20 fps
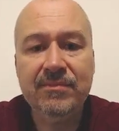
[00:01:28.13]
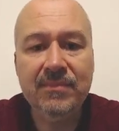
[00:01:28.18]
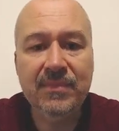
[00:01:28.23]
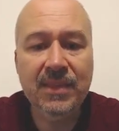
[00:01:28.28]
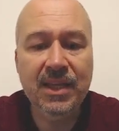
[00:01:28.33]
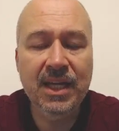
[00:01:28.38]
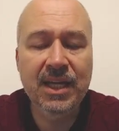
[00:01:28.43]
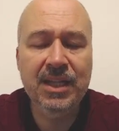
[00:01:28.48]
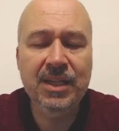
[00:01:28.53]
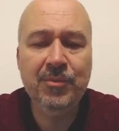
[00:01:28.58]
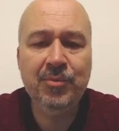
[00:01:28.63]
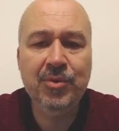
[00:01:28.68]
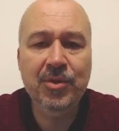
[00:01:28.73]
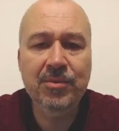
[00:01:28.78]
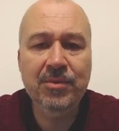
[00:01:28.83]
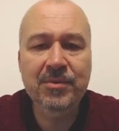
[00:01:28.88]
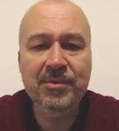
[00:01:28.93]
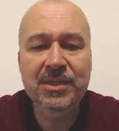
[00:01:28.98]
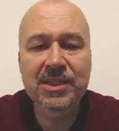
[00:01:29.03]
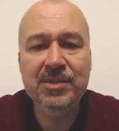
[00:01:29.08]
And the
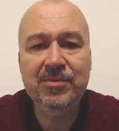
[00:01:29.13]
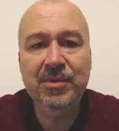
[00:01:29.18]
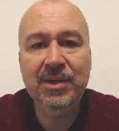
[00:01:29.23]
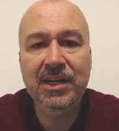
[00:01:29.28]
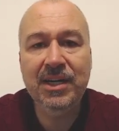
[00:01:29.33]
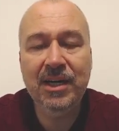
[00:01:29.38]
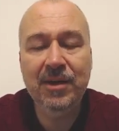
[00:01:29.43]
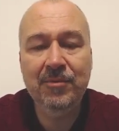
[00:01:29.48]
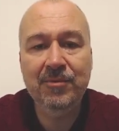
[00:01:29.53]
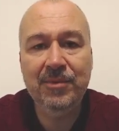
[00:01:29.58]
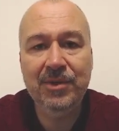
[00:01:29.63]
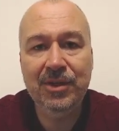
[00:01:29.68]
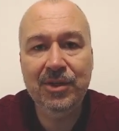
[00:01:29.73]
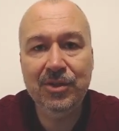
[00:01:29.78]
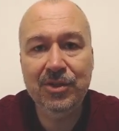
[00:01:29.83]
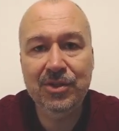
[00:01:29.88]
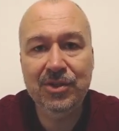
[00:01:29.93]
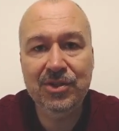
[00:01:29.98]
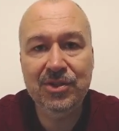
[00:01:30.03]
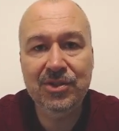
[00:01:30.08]
problem has become
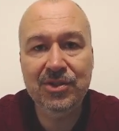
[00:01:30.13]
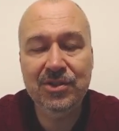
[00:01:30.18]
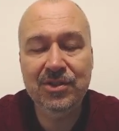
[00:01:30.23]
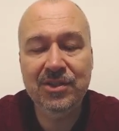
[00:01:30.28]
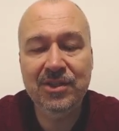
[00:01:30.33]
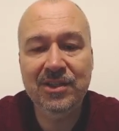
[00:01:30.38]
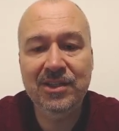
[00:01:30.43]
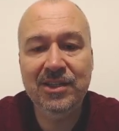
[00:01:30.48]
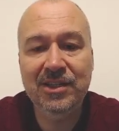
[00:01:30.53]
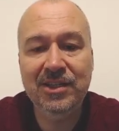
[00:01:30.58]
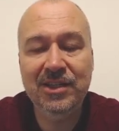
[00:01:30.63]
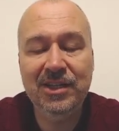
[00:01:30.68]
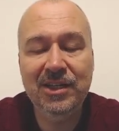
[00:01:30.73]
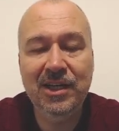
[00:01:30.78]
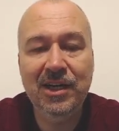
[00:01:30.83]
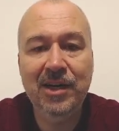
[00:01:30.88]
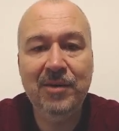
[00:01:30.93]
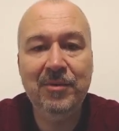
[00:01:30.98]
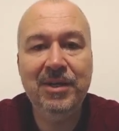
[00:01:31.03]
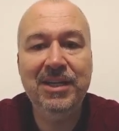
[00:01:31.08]
because,
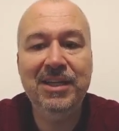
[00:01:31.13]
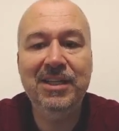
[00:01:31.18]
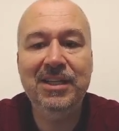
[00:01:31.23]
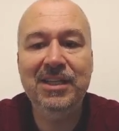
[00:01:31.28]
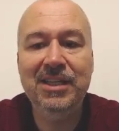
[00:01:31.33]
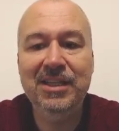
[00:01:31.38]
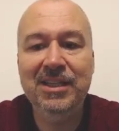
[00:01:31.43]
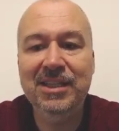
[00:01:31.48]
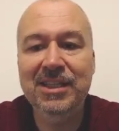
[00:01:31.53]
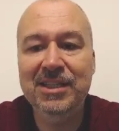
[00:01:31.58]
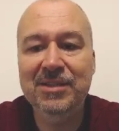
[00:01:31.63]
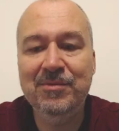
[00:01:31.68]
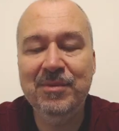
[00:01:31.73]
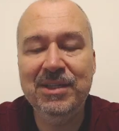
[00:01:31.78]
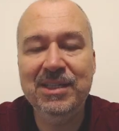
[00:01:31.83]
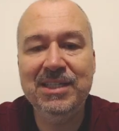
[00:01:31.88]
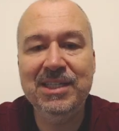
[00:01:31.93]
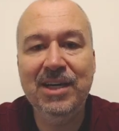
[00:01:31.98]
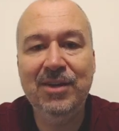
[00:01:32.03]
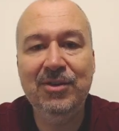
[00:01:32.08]
this
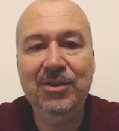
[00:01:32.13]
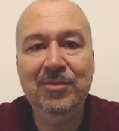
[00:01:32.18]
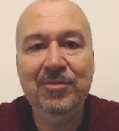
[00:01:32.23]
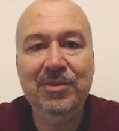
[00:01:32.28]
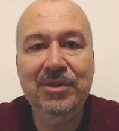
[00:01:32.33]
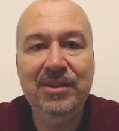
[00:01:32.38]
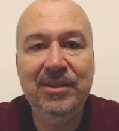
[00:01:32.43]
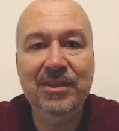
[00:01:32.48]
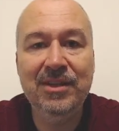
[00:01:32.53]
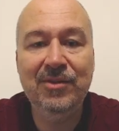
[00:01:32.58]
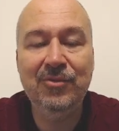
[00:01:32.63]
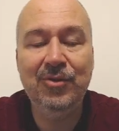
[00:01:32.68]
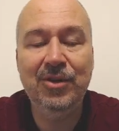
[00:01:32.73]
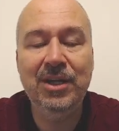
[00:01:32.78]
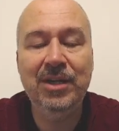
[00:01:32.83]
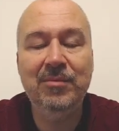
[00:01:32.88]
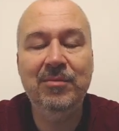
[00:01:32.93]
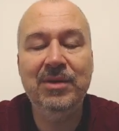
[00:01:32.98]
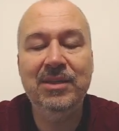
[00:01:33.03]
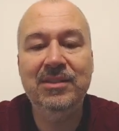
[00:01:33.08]
may sound a bit
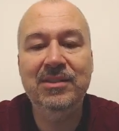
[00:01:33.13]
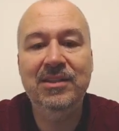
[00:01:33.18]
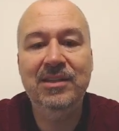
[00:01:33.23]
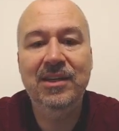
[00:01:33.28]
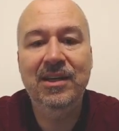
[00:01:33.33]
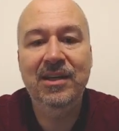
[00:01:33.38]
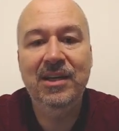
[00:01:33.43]
ironic, but